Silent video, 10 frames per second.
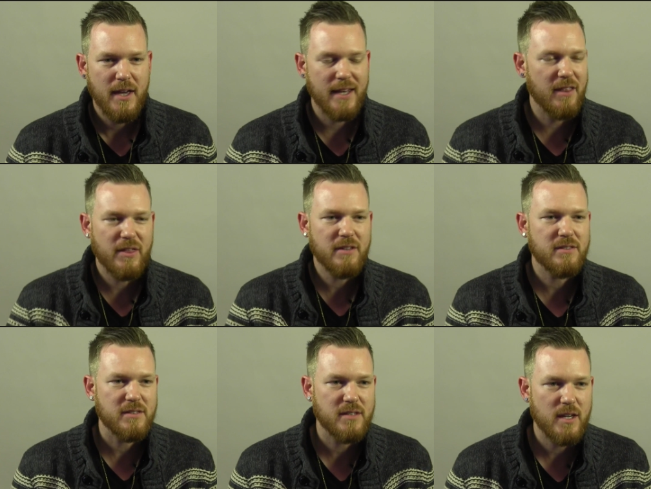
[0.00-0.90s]
And I think
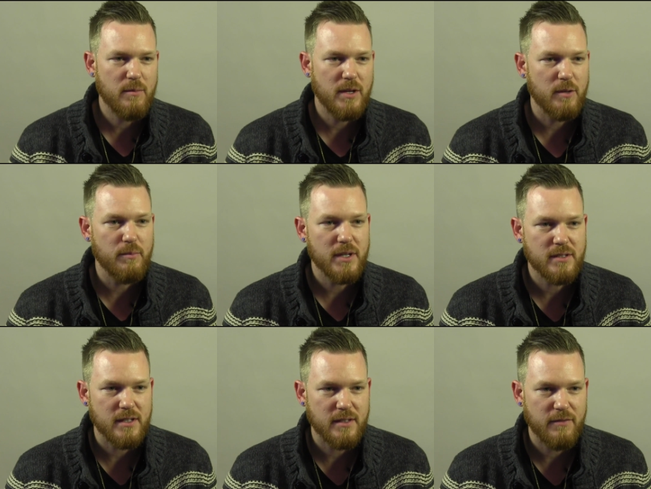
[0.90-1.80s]
it's the same in
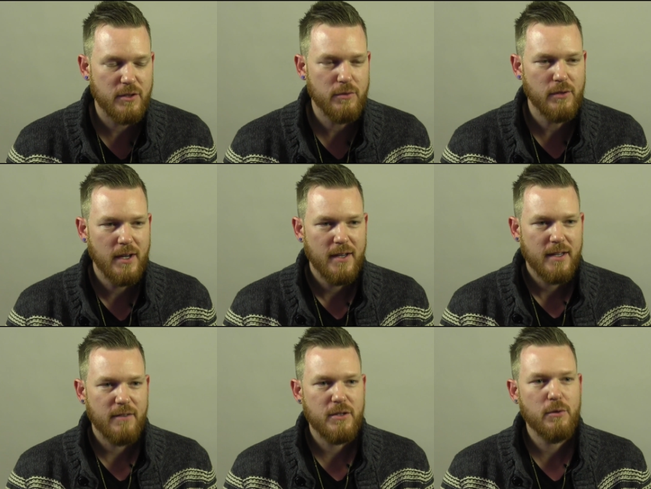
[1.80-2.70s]
business. If you,
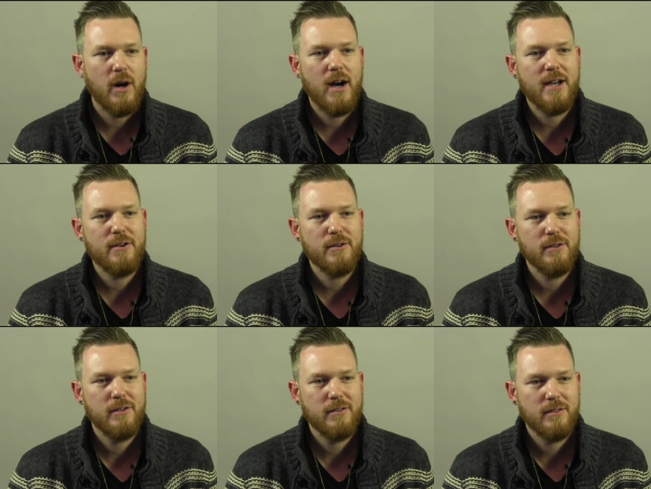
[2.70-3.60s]
if you
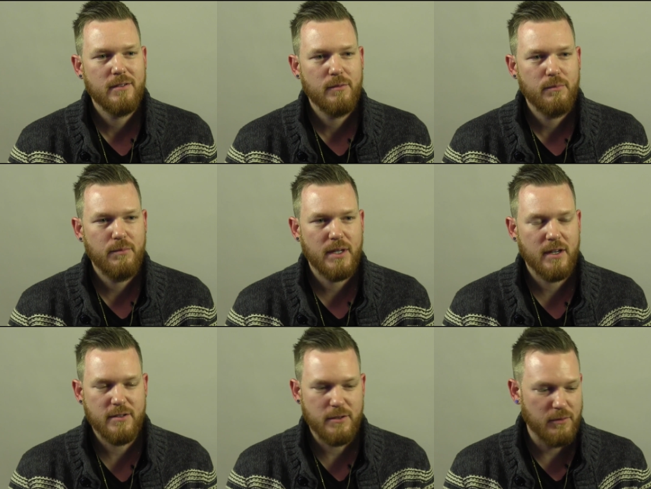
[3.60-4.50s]
hire
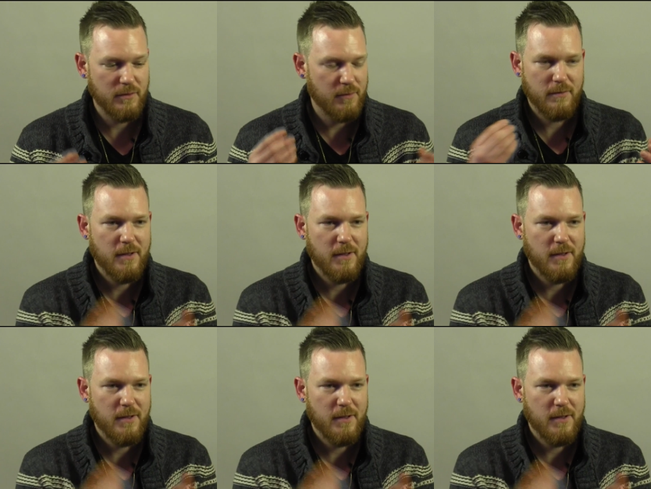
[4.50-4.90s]
because you,